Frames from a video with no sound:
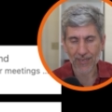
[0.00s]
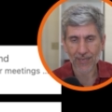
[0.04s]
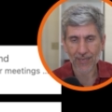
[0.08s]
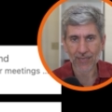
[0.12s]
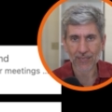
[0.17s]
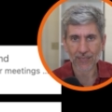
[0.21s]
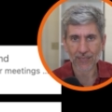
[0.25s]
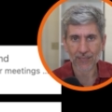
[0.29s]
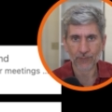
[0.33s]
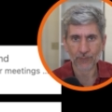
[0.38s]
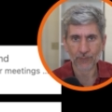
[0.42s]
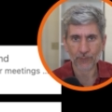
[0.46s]

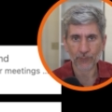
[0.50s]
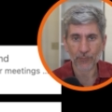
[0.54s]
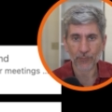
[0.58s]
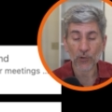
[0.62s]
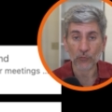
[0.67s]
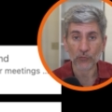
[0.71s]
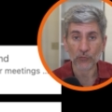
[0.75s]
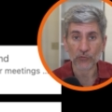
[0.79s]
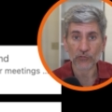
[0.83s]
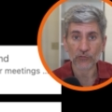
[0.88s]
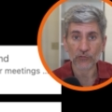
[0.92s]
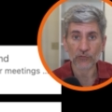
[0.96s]
a
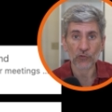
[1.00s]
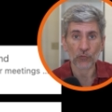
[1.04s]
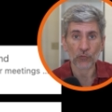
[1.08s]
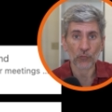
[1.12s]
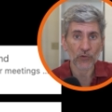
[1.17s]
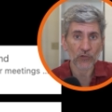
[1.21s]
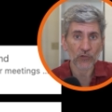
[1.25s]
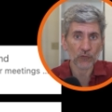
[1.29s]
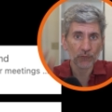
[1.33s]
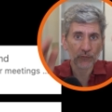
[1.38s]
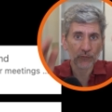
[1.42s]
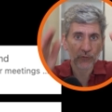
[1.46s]
post. So
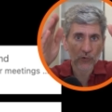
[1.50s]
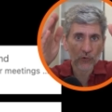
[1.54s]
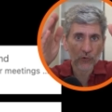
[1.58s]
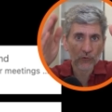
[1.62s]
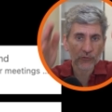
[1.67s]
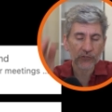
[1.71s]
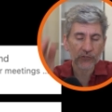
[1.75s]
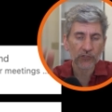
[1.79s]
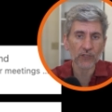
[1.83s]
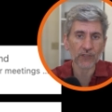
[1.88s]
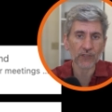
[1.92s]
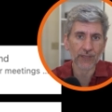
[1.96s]
when you
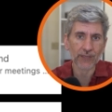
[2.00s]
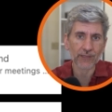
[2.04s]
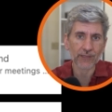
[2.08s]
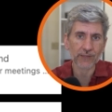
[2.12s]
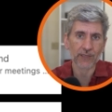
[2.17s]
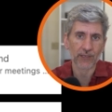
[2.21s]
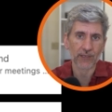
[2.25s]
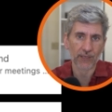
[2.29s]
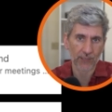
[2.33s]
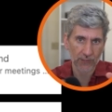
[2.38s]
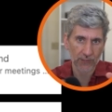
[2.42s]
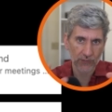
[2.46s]
post on
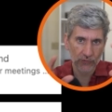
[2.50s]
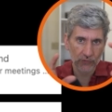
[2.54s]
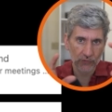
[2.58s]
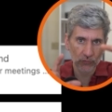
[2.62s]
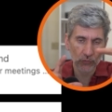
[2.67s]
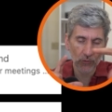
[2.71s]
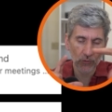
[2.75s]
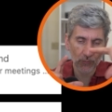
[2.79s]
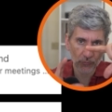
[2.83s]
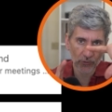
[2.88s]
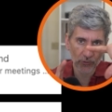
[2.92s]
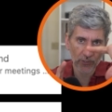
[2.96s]
LinkedIn and
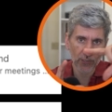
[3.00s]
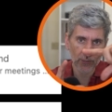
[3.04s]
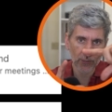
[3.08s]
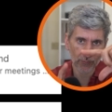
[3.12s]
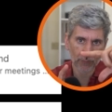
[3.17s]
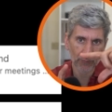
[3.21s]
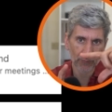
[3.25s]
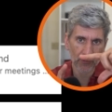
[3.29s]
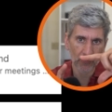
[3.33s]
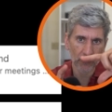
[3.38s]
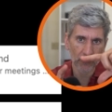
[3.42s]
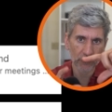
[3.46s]
you are putting up a
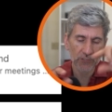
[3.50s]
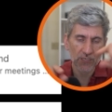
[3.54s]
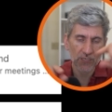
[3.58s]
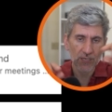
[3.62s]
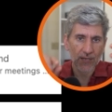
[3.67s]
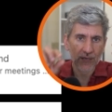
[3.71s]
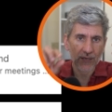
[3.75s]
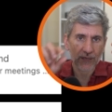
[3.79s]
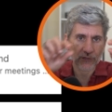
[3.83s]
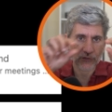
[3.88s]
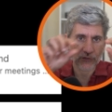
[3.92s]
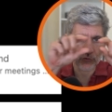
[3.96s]
post,
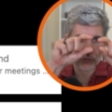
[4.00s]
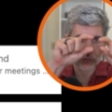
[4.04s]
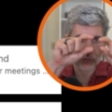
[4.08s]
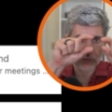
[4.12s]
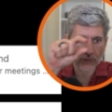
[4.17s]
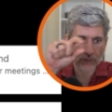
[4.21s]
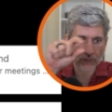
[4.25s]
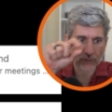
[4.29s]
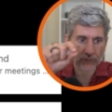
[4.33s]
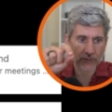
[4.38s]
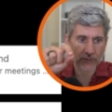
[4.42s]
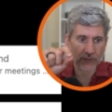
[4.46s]

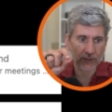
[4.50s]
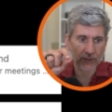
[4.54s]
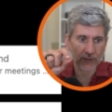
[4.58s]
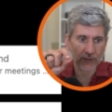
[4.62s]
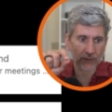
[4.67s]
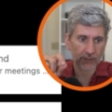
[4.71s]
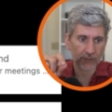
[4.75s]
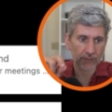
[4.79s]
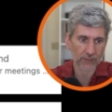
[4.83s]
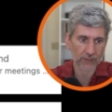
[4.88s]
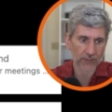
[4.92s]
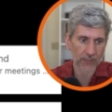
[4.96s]
your
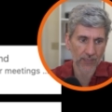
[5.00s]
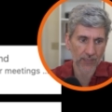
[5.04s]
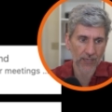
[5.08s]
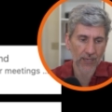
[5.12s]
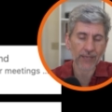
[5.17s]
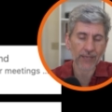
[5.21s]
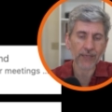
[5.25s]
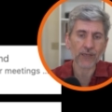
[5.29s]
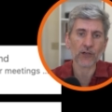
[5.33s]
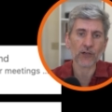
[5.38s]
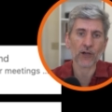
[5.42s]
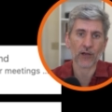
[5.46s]
little
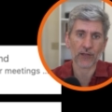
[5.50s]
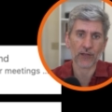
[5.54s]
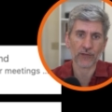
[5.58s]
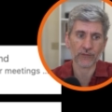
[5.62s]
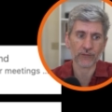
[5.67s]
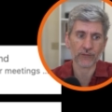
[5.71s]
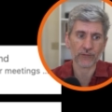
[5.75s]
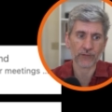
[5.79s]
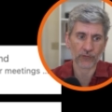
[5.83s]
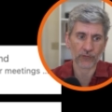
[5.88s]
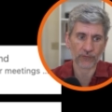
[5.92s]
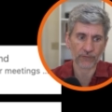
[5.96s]
icon,
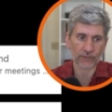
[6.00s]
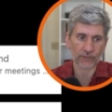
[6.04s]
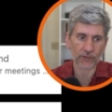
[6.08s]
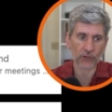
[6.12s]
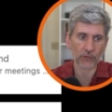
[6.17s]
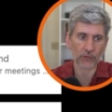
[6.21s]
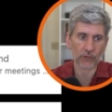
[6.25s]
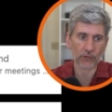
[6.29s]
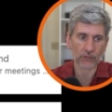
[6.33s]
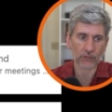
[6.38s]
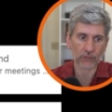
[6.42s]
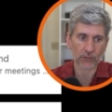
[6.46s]
your
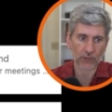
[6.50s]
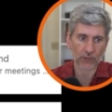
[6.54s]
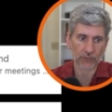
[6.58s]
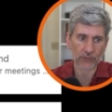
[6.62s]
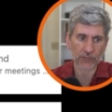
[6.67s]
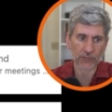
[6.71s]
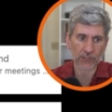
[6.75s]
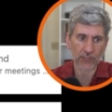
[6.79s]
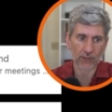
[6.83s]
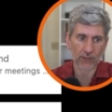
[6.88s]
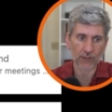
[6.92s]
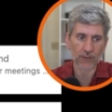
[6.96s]
photo goes
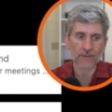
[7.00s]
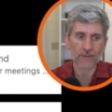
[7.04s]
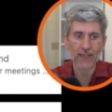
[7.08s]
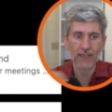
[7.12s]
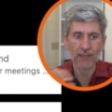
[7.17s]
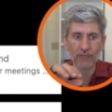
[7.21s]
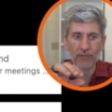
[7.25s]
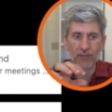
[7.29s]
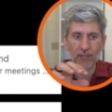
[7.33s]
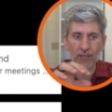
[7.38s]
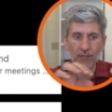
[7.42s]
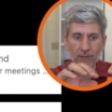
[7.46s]
there,
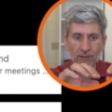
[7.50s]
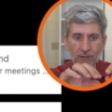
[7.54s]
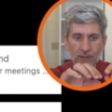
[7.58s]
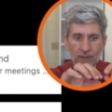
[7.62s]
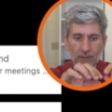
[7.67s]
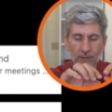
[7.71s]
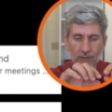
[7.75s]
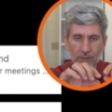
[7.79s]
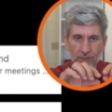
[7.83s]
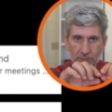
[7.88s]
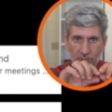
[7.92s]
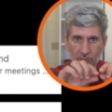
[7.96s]
and then
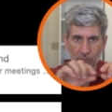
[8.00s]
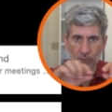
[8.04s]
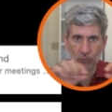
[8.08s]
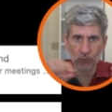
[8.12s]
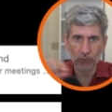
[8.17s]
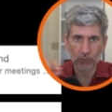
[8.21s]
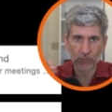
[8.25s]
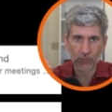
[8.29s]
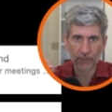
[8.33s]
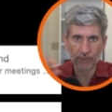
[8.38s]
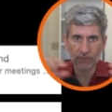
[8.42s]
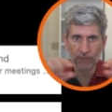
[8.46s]

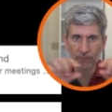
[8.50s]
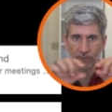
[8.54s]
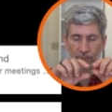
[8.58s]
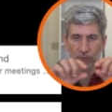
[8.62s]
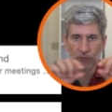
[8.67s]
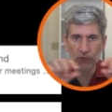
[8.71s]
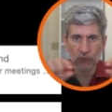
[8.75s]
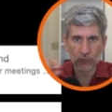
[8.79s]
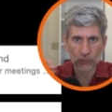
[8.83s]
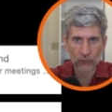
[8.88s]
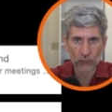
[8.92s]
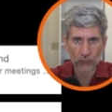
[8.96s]
a
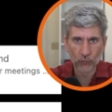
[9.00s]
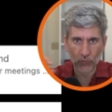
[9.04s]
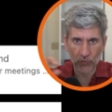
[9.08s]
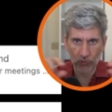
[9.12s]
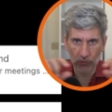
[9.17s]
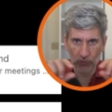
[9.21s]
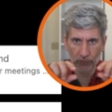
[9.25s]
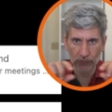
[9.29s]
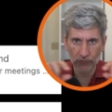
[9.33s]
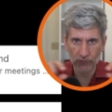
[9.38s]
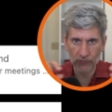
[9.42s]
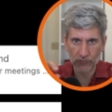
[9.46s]
few
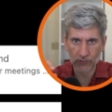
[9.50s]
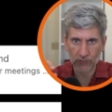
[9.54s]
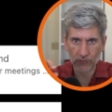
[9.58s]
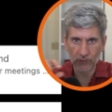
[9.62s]
words